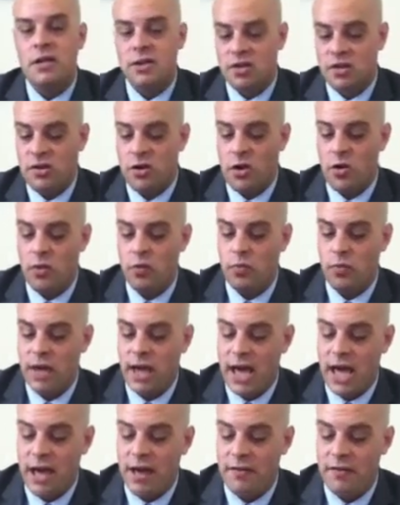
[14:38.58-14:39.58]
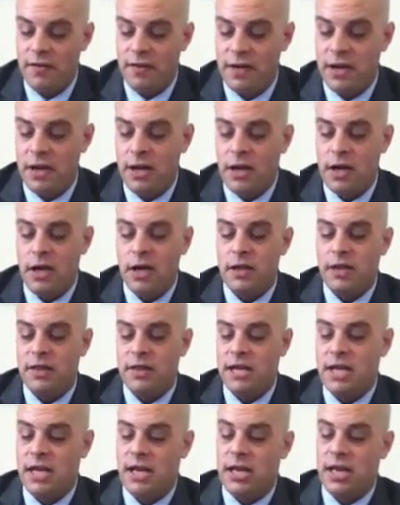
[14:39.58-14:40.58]
So we have
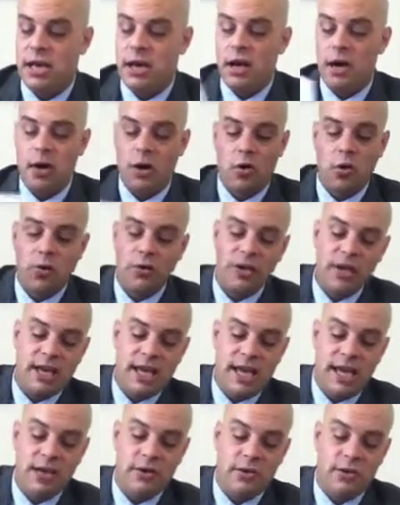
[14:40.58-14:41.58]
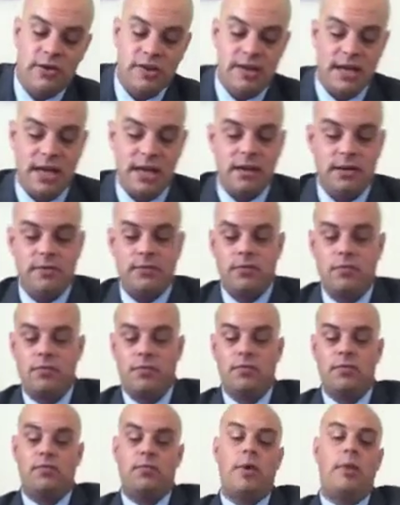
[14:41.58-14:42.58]
the golden candlestick
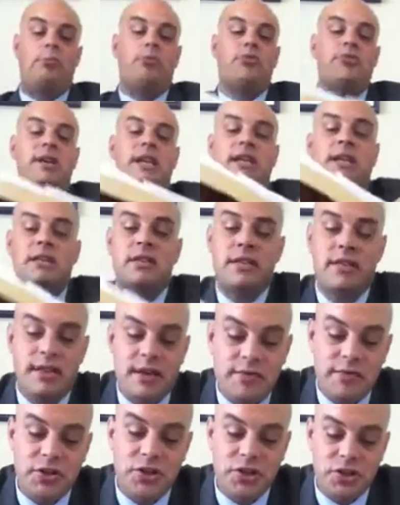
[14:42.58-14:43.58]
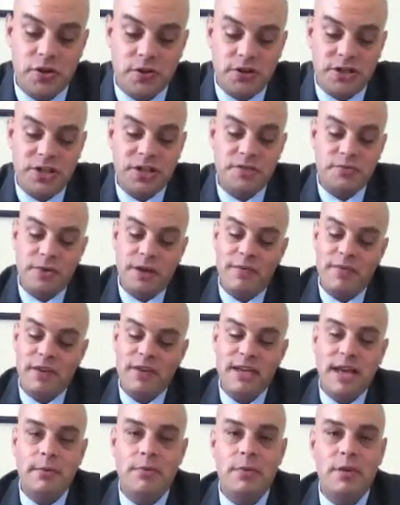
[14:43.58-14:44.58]
representing the 7 churches. We have the
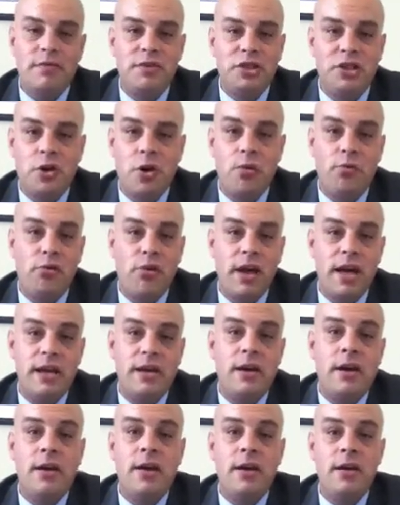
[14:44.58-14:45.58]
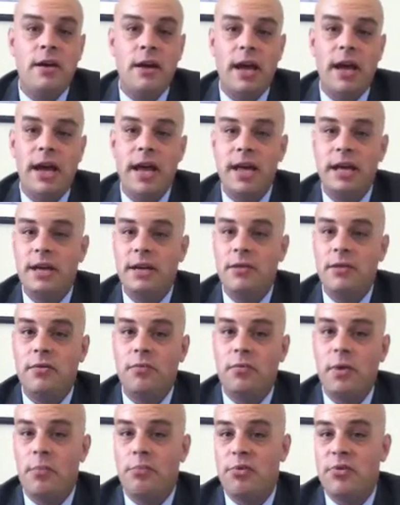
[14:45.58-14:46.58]
table of showbread, and
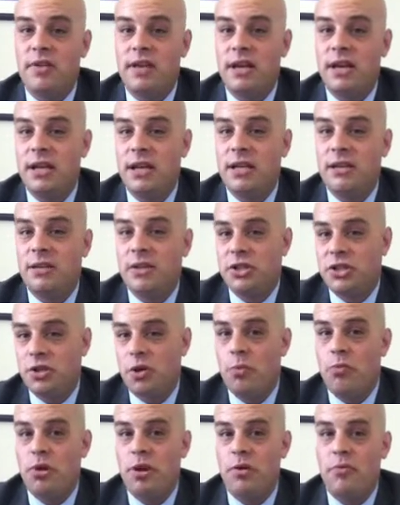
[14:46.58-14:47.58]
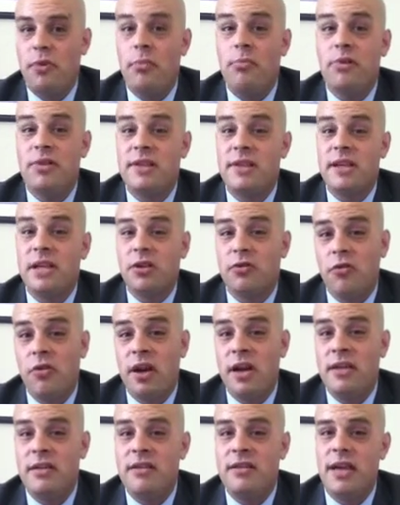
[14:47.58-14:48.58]
representing the showbread, representing
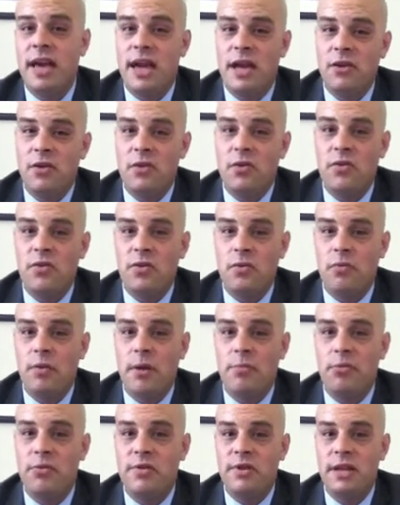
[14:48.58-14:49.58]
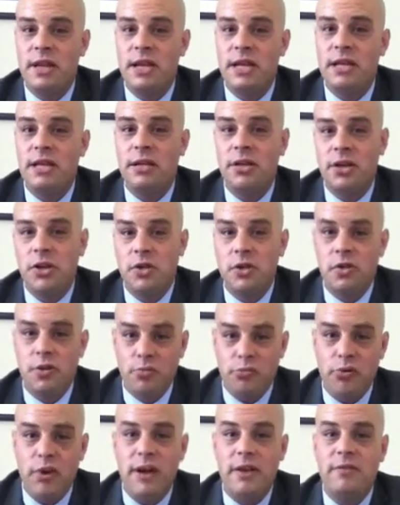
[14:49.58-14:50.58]
Christ, and also representing,
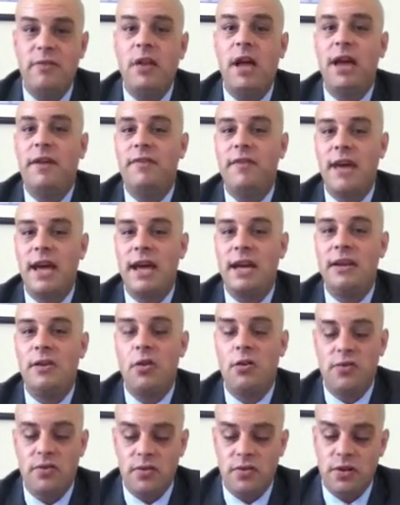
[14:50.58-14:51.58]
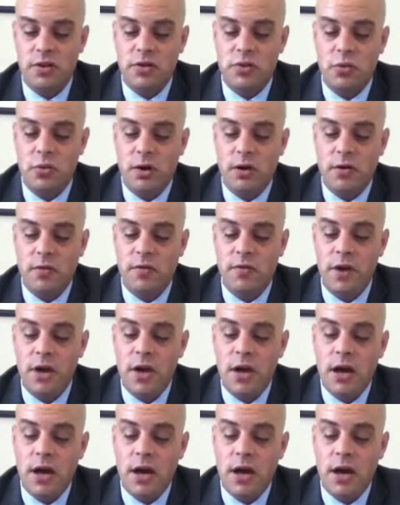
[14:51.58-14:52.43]
the bread of life, and also the 12